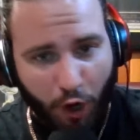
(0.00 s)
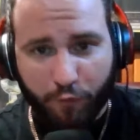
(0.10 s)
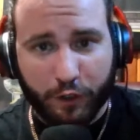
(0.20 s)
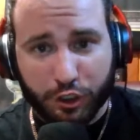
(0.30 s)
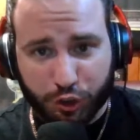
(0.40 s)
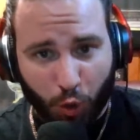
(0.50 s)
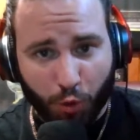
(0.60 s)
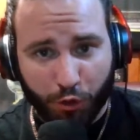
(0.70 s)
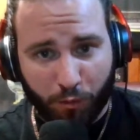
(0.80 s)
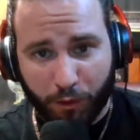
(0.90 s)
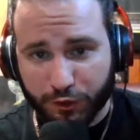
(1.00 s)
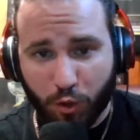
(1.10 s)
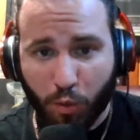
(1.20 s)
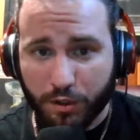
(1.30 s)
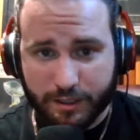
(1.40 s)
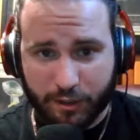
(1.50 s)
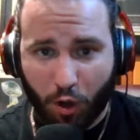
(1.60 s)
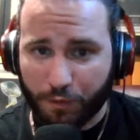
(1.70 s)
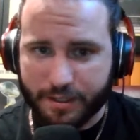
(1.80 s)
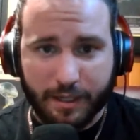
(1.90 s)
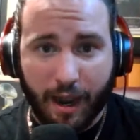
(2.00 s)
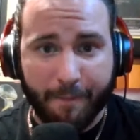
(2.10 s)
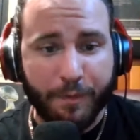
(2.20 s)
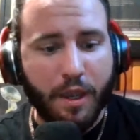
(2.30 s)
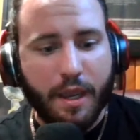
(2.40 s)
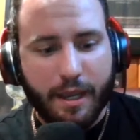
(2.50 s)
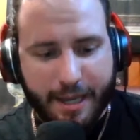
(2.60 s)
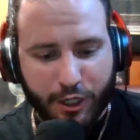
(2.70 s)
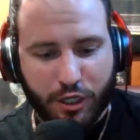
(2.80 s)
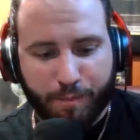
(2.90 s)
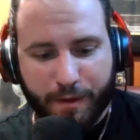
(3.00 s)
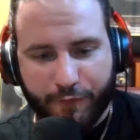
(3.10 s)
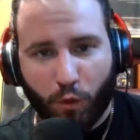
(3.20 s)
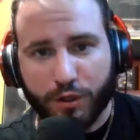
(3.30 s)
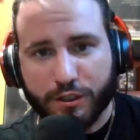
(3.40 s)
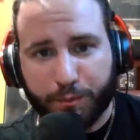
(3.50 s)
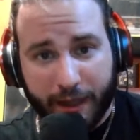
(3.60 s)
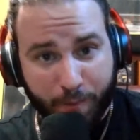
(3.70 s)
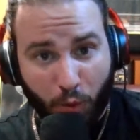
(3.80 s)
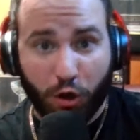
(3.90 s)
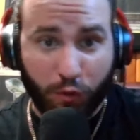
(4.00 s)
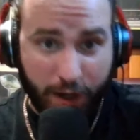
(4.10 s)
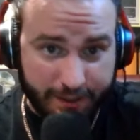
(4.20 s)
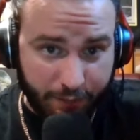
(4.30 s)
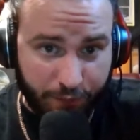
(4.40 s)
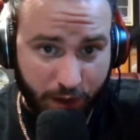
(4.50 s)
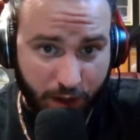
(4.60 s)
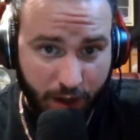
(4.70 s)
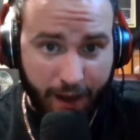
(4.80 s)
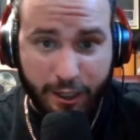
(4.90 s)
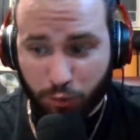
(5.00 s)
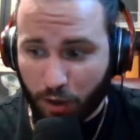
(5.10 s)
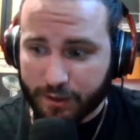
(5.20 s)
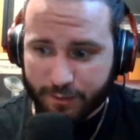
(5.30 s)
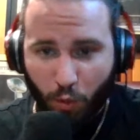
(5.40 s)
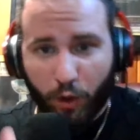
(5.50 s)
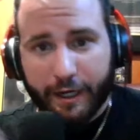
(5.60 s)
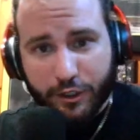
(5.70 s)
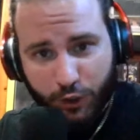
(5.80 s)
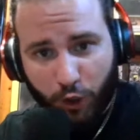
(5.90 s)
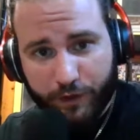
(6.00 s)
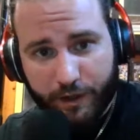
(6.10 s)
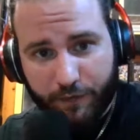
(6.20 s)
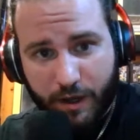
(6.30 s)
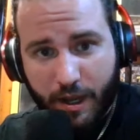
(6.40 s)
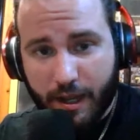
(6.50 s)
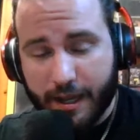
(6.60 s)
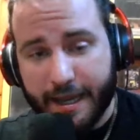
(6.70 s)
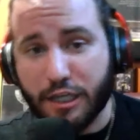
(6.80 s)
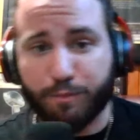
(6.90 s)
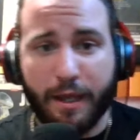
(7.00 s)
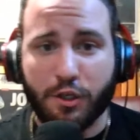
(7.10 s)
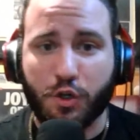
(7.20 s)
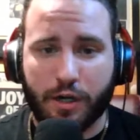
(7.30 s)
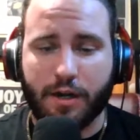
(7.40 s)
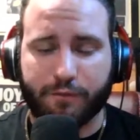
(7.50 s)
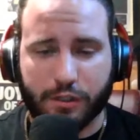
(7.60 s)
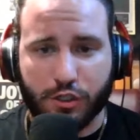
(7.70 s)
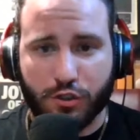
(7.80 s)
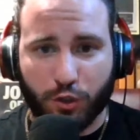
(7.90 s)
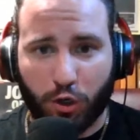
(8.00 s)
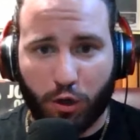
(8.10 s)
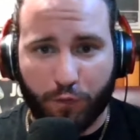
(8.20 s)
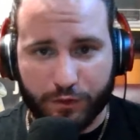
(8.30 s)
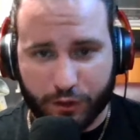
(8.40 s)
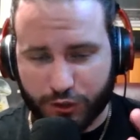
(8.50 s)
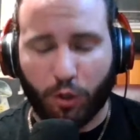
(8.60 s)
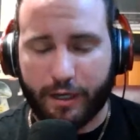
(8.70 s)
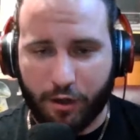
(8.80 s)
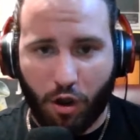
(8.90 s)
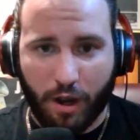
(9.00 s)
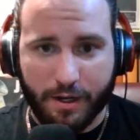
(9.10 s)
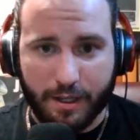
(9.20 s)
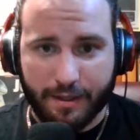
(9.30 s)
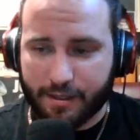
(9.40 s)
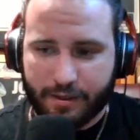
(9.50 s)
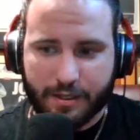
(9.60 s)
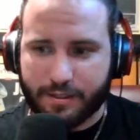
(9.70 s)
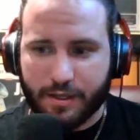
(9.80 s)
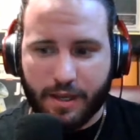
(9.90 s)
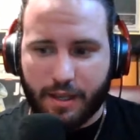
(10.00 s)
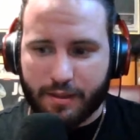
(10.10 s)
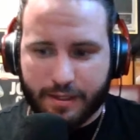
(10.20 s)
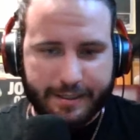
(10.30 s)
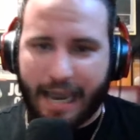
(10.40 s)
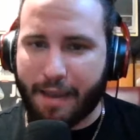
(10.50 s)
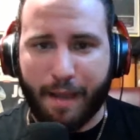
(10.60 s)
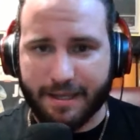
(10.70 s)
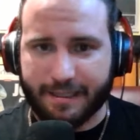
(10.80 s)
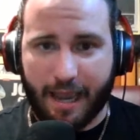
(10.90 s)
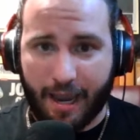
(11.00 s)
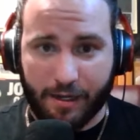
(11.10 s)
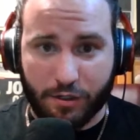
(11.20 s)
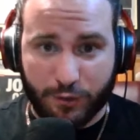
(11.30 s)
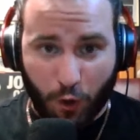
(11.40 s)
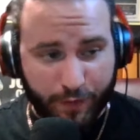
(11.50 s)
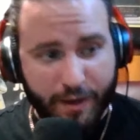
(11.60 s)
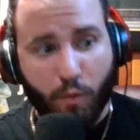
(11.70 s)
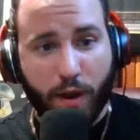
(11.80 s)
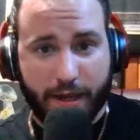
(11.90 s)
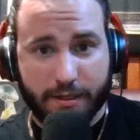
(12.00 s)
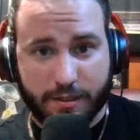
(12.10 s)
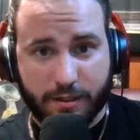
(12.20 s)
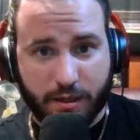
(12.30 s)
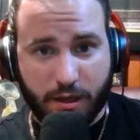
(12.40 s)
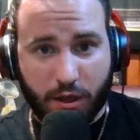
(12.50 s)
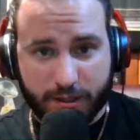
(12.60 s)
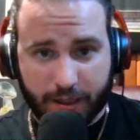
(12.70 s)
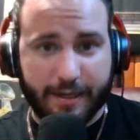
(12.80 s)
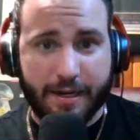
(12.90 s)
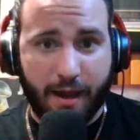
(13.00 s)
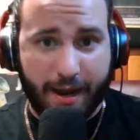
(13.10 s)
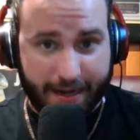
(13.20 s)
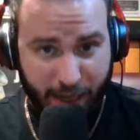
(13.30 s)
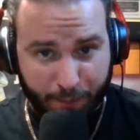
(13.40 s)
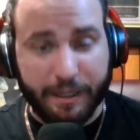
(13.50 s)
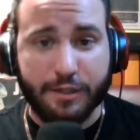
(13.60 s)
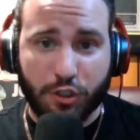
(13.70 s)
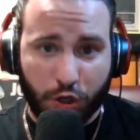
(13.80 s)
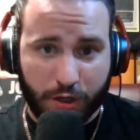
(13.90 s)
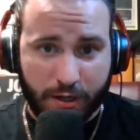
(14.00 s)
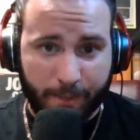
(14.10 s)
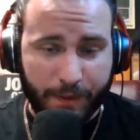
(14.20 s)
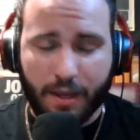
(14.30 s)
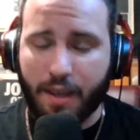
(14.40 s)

look over his shoulder at Russell Wilson all this time, he could be forced to play more aggressive as well as more conservative. He's played good enough to deserve the starting nod. That this This game has to end. So if he wins Sunday night and he plays good,